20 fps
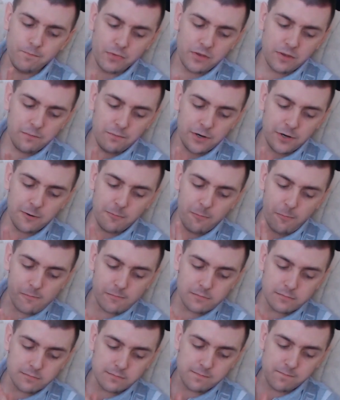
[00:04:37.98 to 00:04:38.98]
but
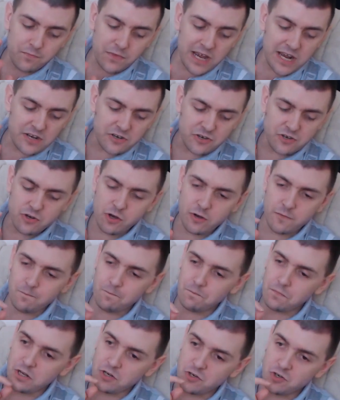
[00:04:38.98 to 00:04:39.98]
that's not
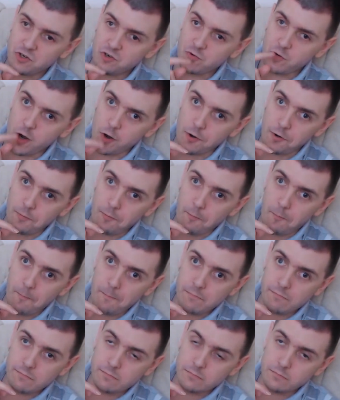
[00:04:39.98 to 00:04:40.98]
as strong
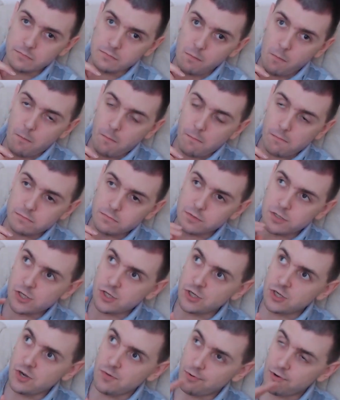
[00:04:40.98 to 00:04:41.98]

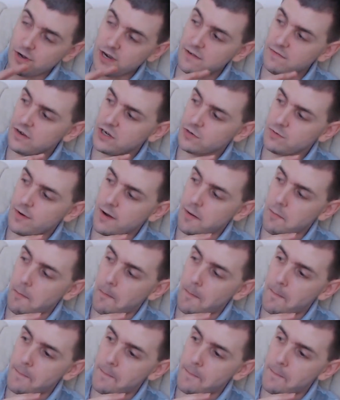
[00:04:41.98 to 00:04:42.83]
as the previous one.